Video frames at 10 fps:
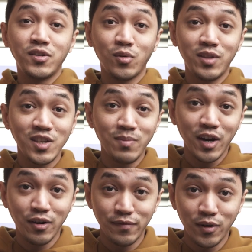So this
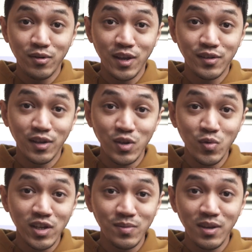microphone is a
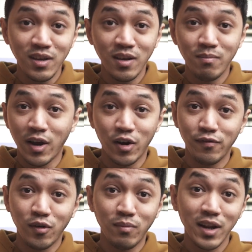USB
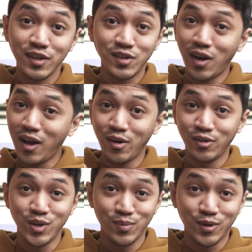microphone, but it's not
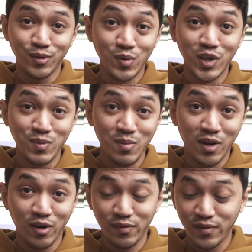your typical USB
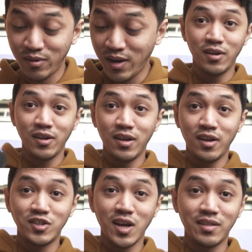microphone.
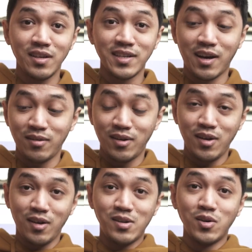Check this out.
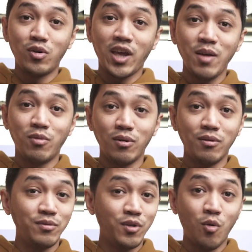No
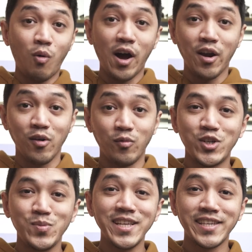cable, no wire,
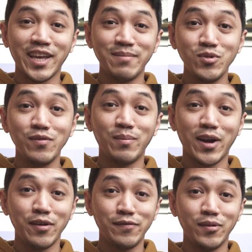which means I can move the
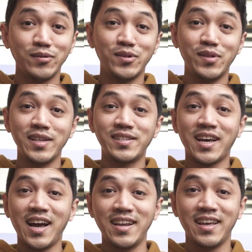microphone to this
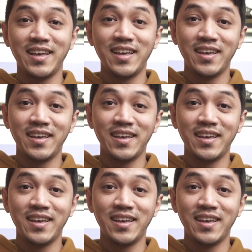side